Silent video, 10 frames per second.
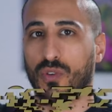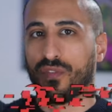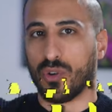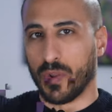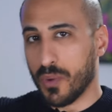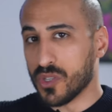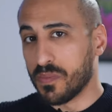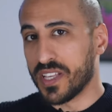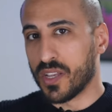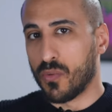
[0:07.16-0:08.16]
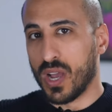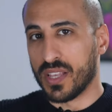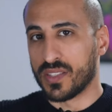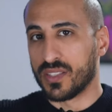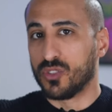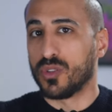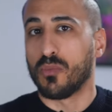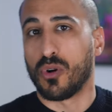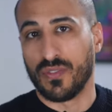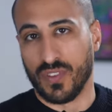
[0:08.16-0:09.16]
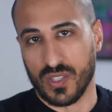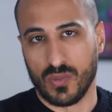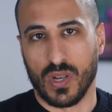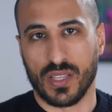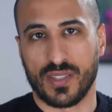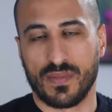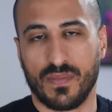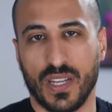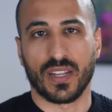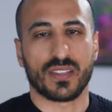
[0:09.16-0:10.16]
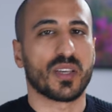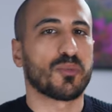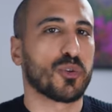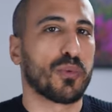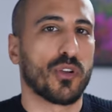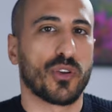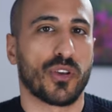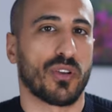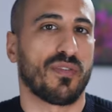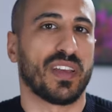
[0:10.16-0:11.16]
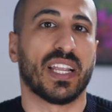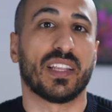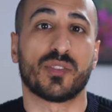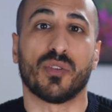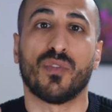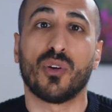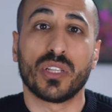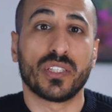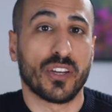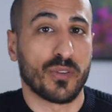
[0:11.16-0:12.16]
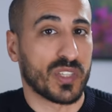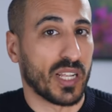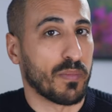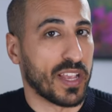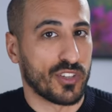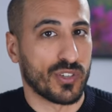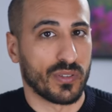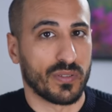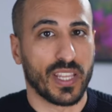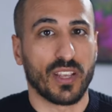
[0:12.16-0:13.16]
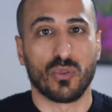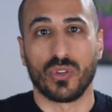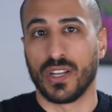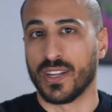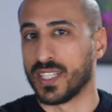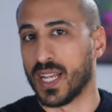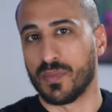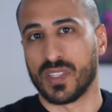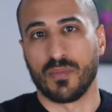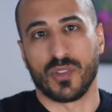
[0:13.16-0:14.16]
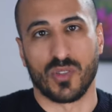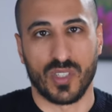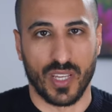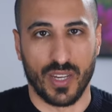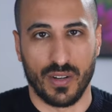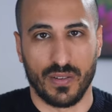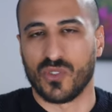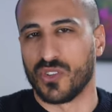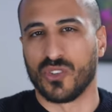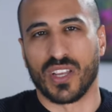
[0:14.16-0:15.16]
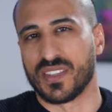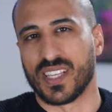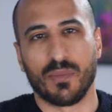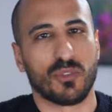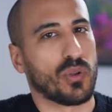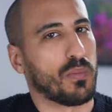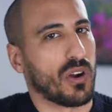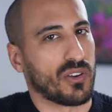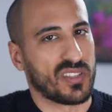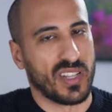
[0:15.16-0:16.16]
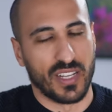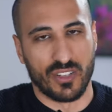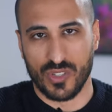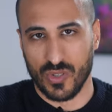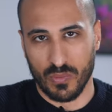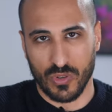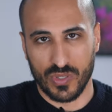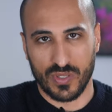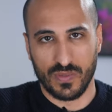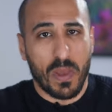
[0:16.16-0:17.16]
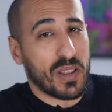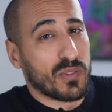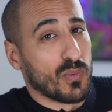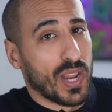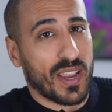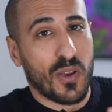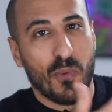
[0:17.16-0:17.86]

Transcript: going from the most basic ones to the more advanced ones. In the description below you're going to find a list of all the terms I'll mention, including the timestamps you see here, so that you can skip to the parts that interest you the most. My name is Rick,